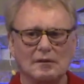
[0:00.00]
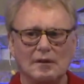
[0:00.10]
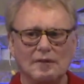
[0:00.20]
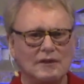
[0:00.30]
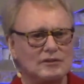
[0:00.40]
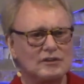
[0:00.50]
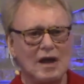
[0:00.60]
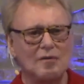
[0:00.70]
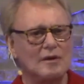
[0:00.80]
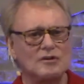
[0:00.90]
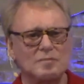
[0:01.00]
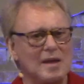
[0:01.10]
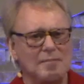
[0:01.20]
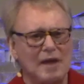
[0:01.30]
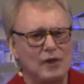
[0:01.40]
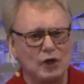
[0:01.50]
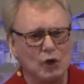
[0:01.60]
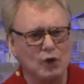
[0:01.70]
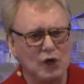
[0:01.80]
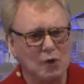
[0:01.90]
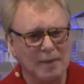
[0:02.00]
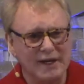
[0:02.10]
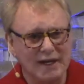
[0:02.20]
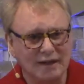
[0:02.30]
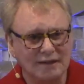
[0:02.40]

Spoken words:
This is not what is meant by the new human.